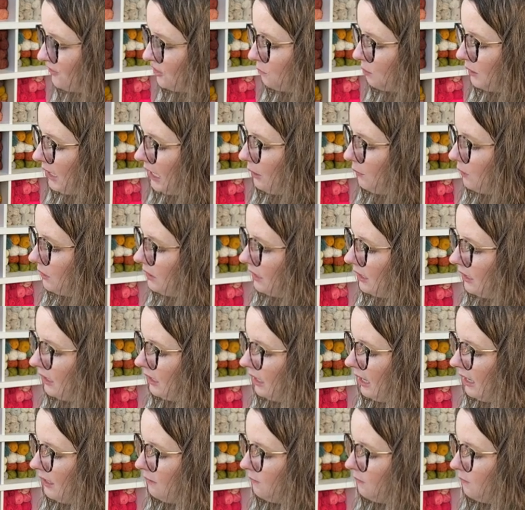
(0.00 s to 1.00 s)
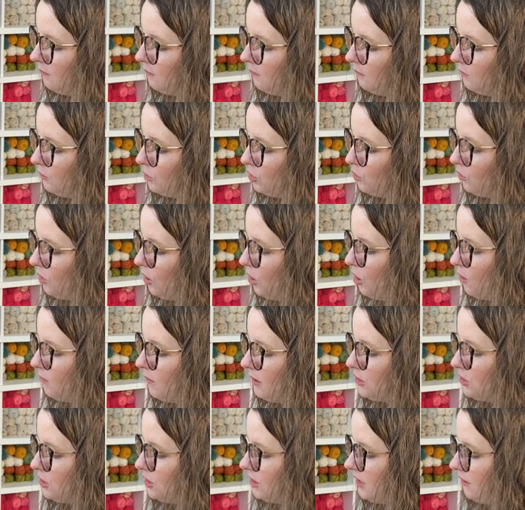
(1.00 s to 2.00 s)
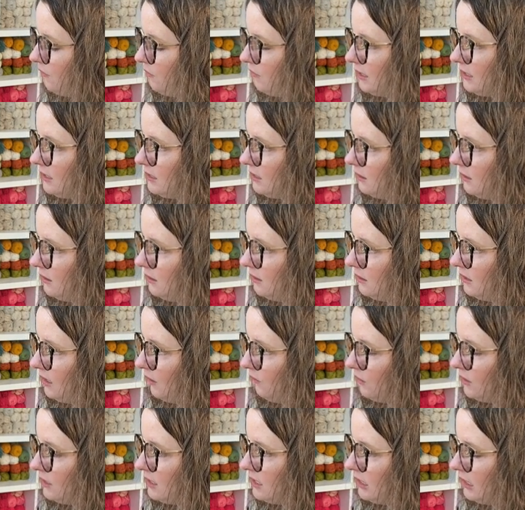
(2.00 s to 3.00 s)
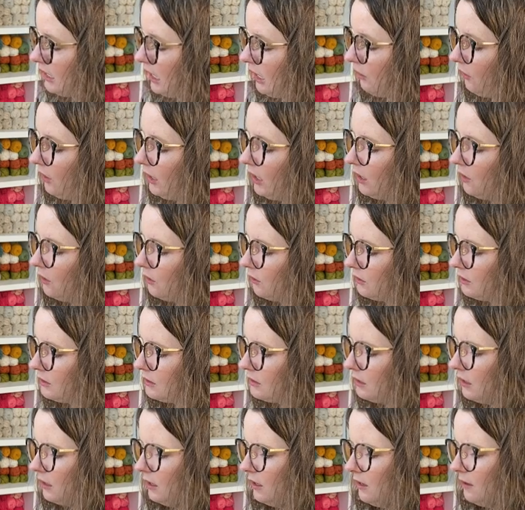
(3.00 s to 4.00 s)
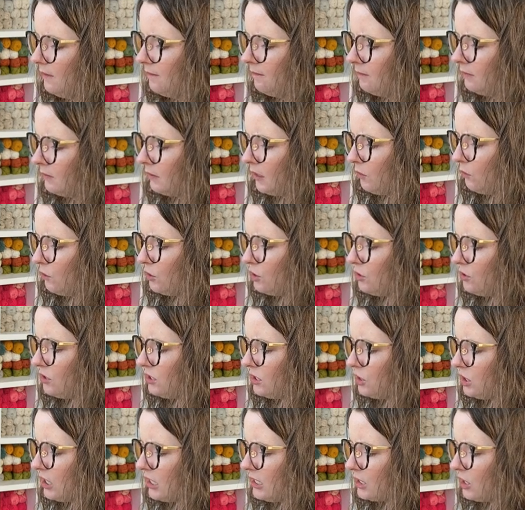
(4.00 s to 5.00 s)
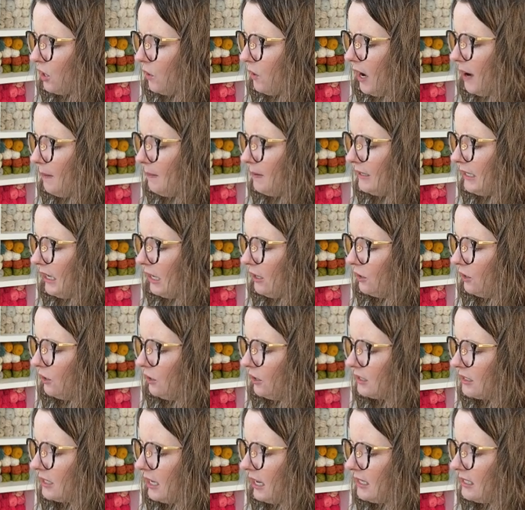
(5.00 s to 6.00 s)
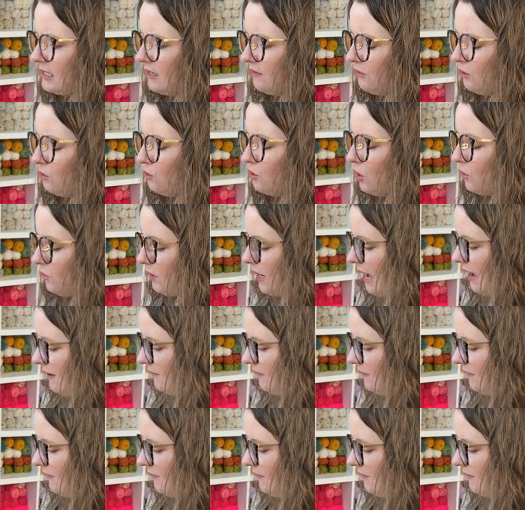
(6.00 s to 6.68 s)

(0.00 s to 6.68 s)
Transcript: play with it and do a whole bunch of different different scenarios. Would you suggest go up or down a hook size if you don't have